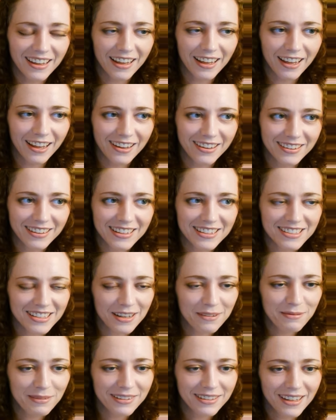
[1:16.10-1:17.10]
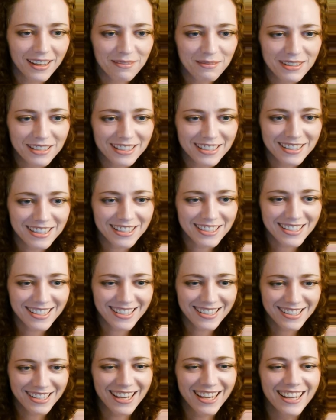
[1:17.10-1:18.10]
Okay, so I mean that this
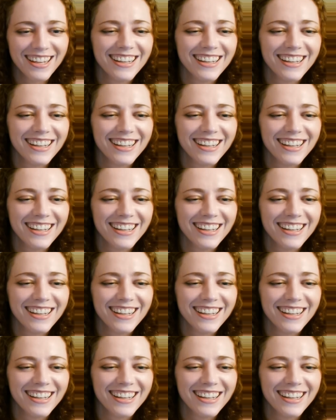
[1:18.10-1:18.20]
is